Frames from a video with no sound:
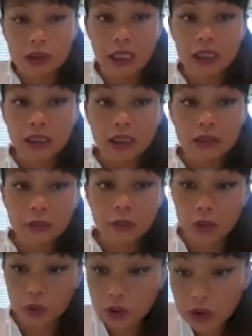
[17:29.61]
that is
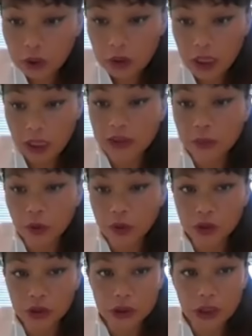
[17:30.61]
pluto as
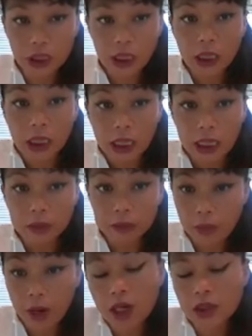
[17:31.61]
modern
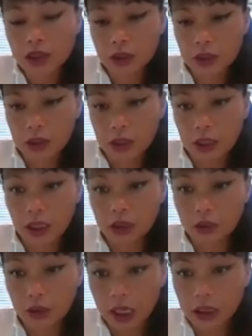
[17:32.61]
and mars
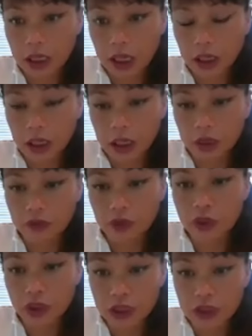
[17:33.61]
uh, as, uh,
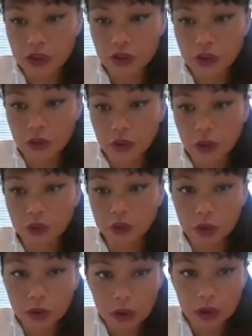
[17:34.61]
the traditional
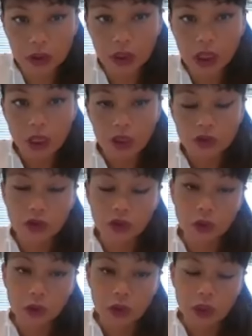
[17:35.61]
ruler.
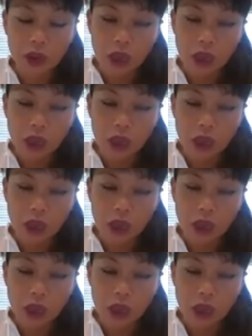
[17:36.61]
So,